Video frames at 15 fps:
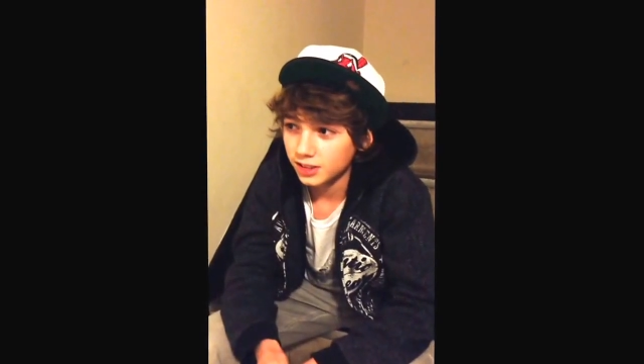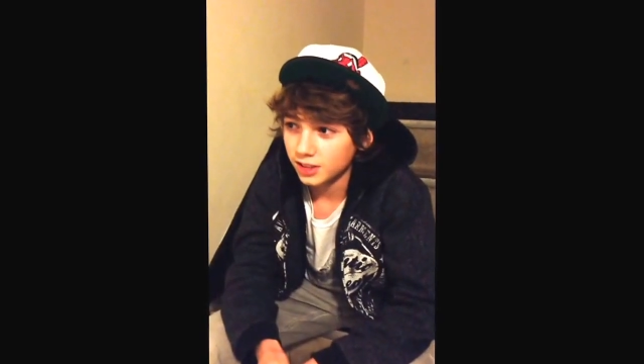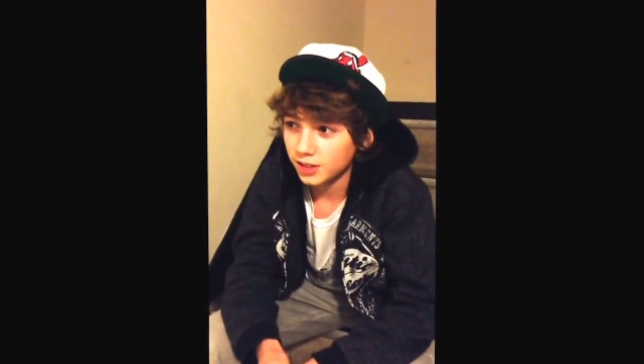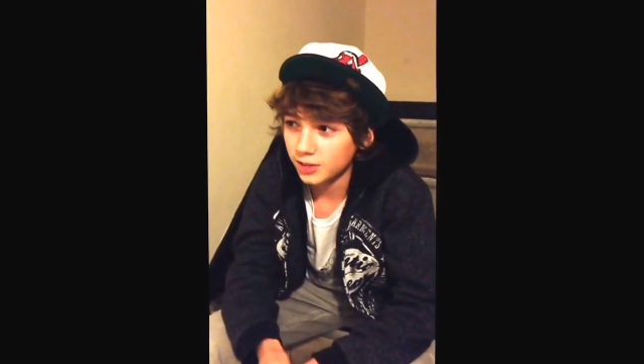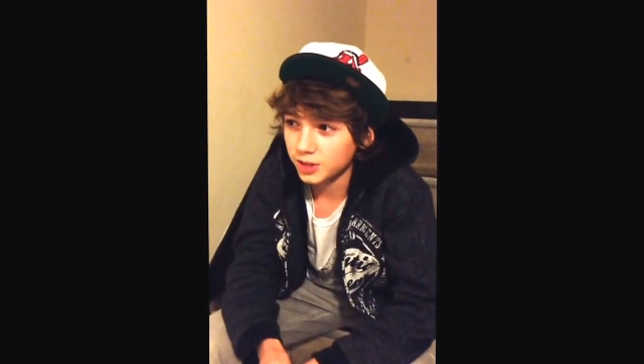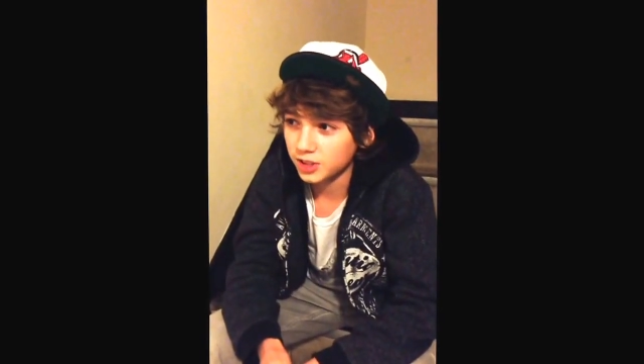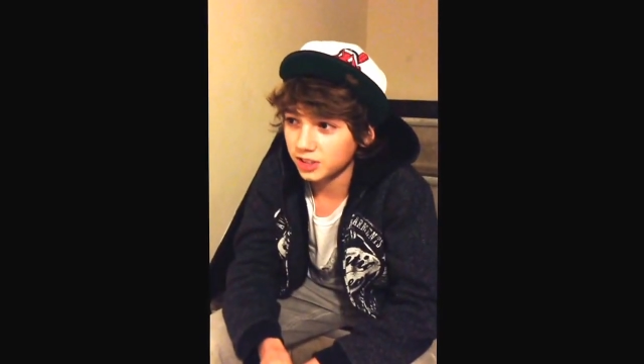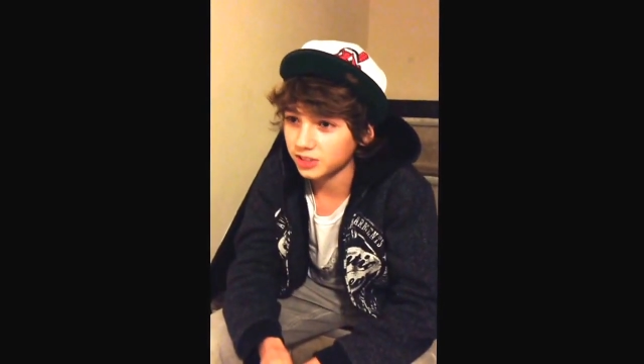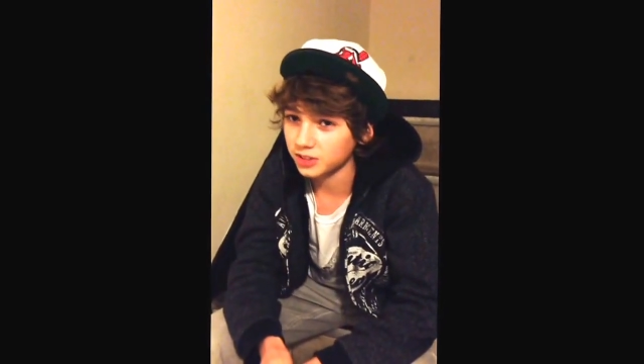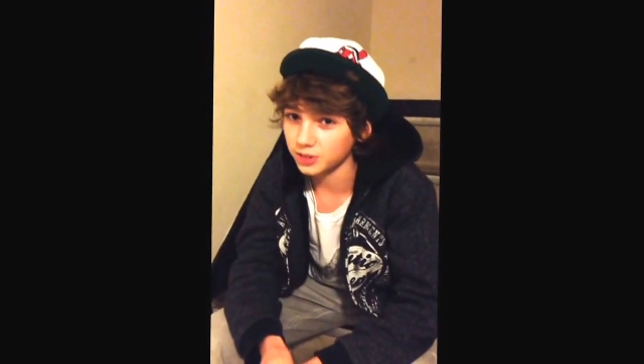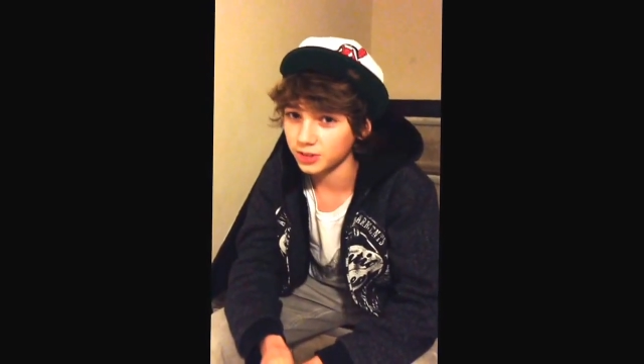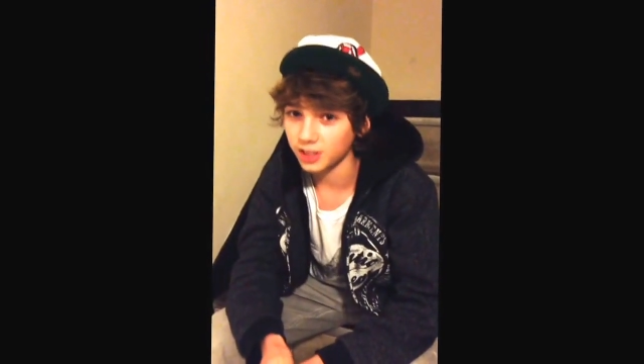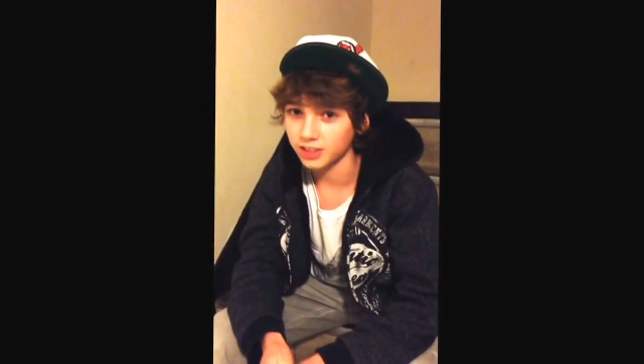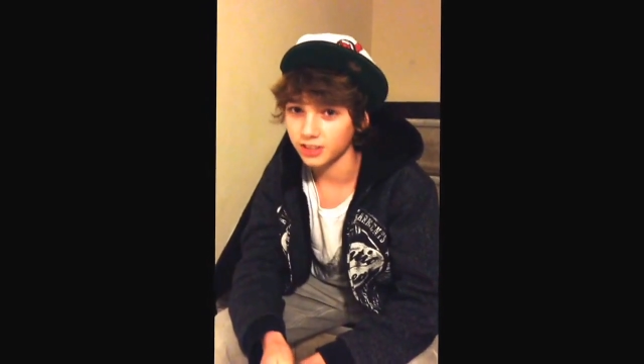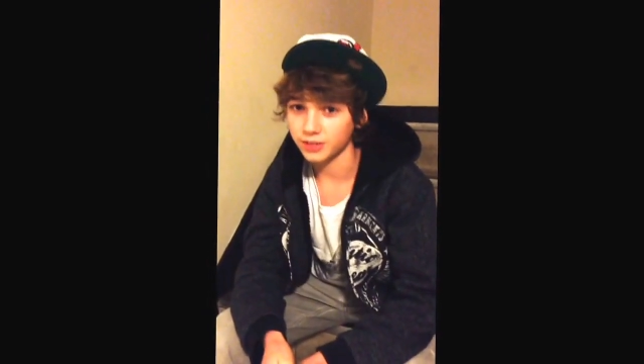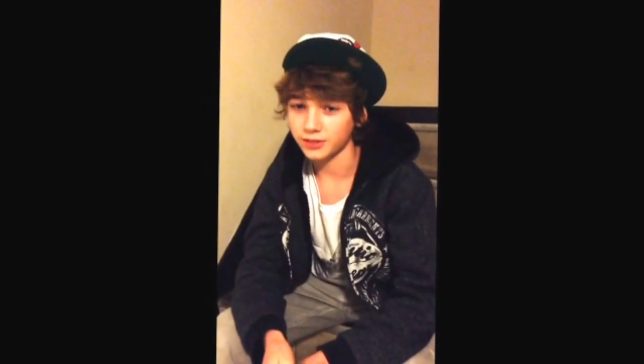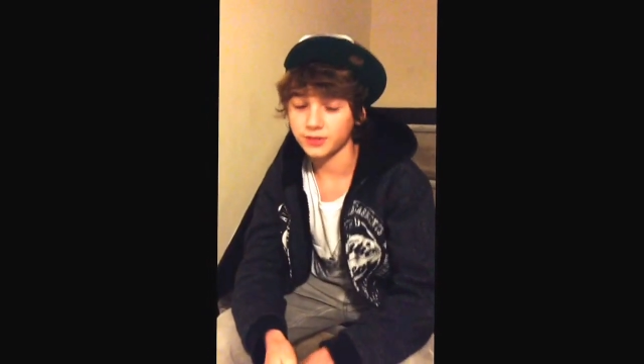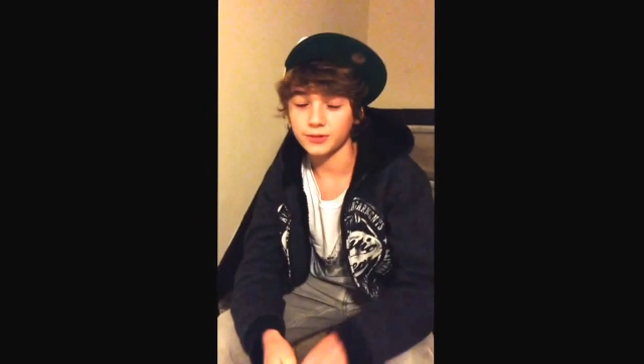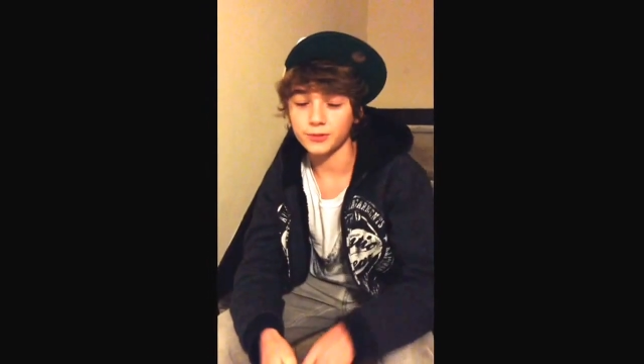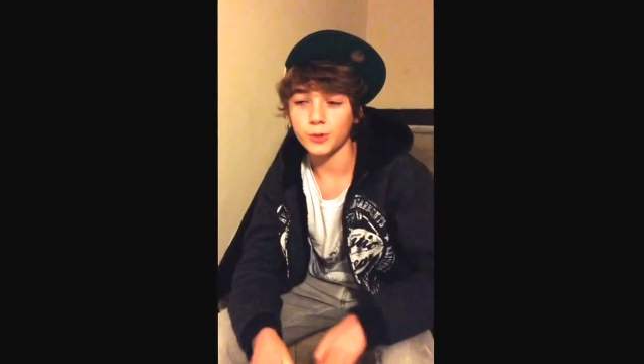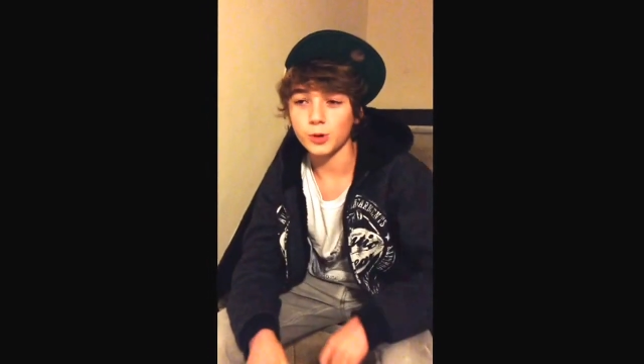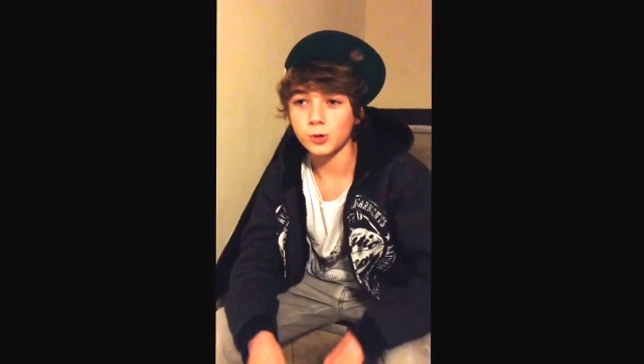I wish I could do like lyrics
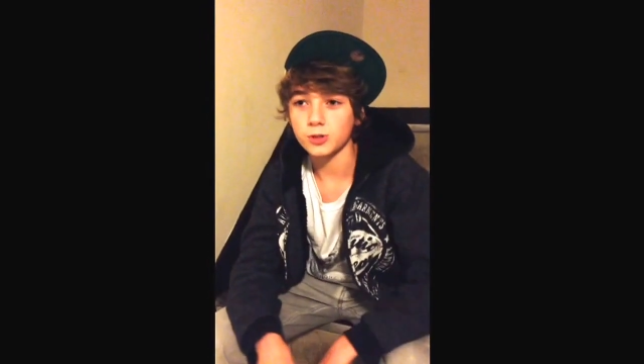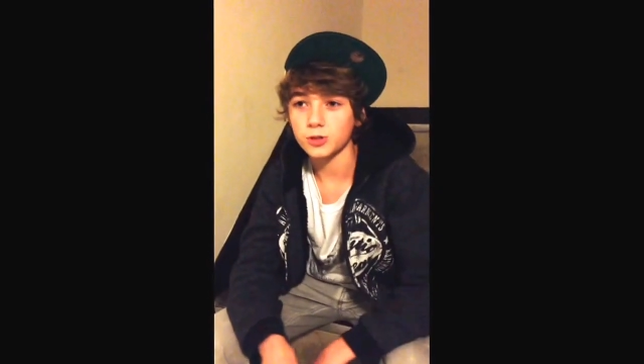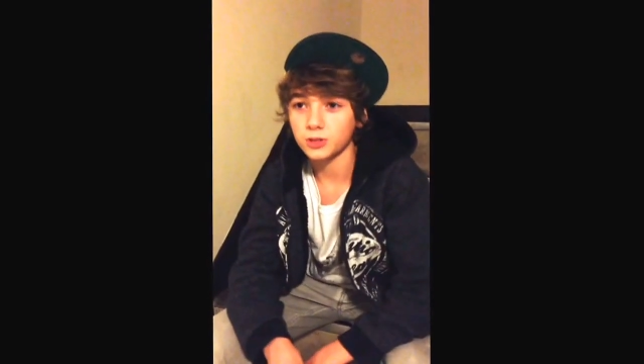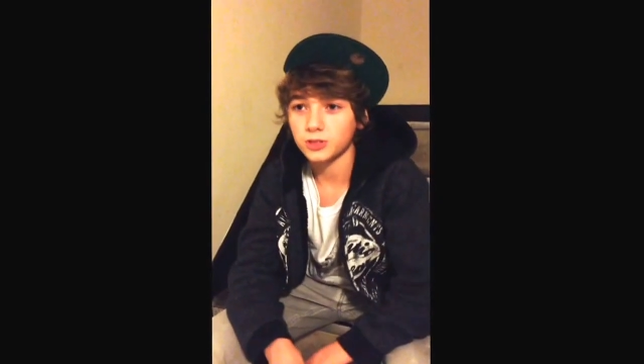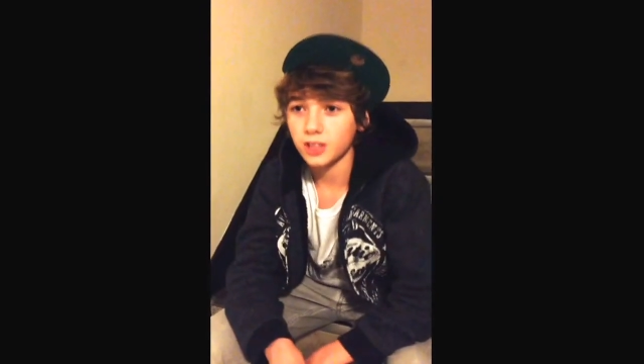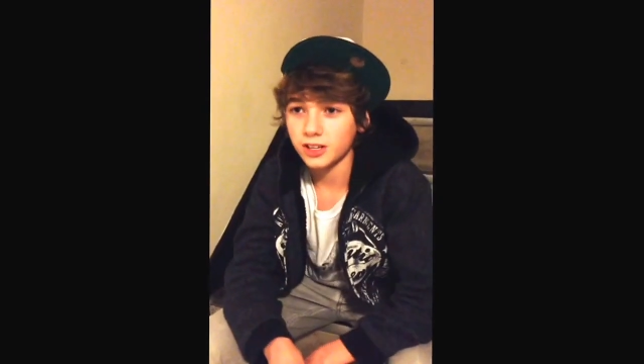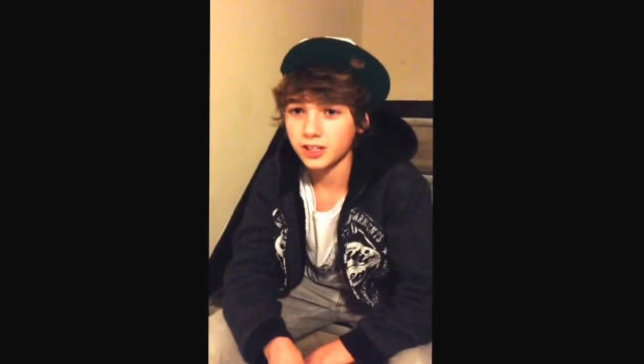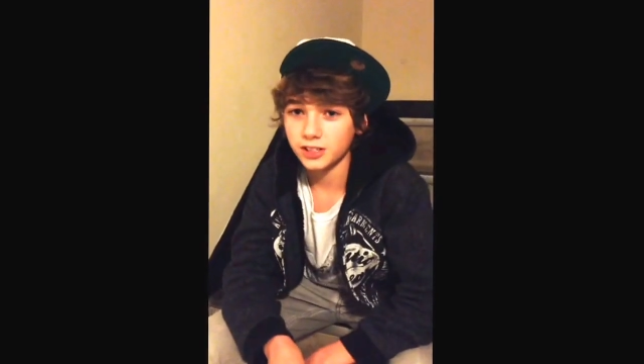for more songs like